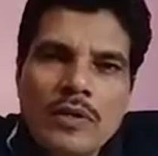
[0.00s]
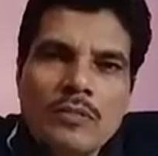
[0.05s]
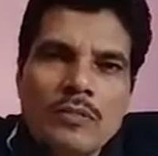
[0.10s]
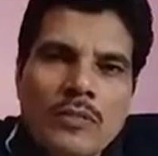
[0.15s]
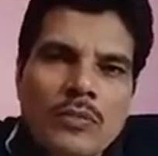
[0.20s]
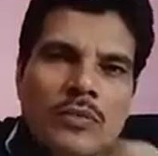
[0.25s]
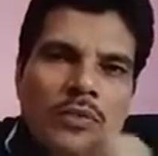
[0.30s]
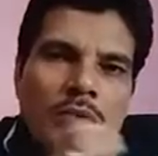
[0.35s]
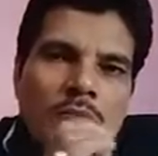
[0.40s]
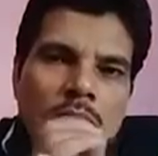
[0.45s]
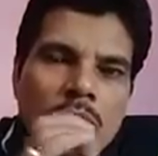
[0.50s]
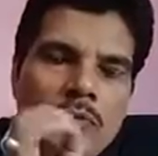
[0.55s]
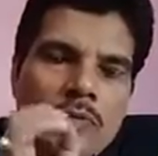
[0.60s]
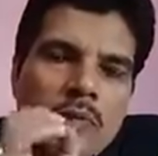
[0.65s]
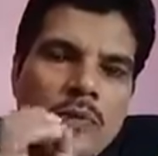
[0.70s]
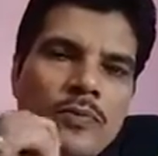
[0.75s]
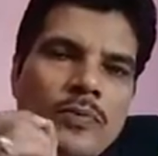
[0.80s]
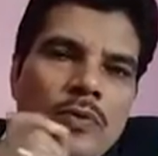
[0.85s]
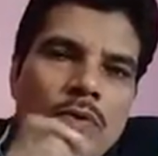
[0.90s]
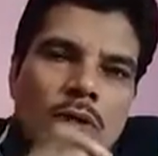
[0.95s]
most
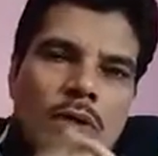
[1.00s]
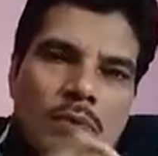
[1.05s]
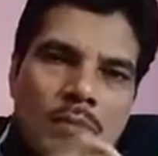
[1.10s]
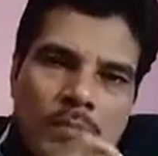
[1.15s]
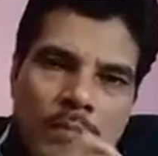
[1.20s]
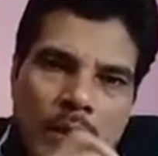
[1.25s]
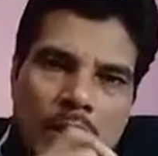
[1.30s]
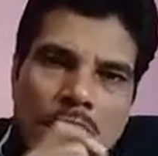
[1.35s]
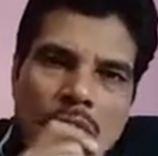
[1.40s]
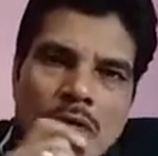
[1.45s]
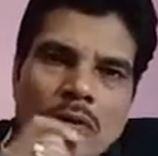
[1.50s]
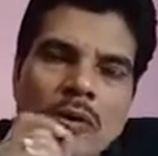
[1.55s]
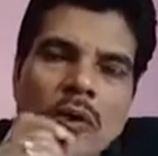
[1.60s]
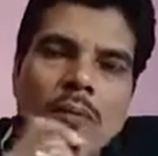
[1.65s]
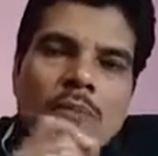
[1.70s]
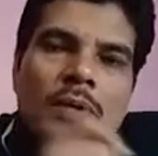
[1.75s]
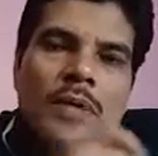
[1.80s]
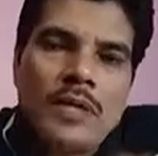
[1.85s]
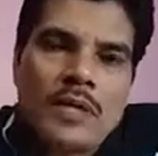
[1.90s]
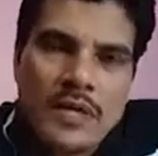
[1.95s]
beautiful part
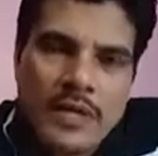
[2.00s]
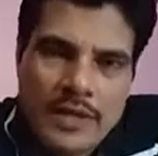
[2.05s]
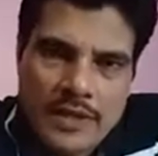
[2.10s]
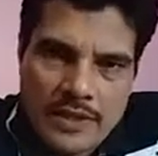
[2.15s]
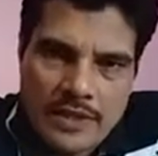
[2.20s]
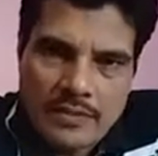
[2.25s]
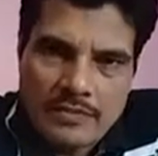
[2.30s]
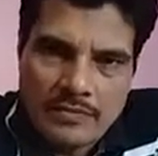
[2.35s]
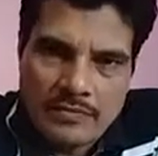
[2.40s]
of literature.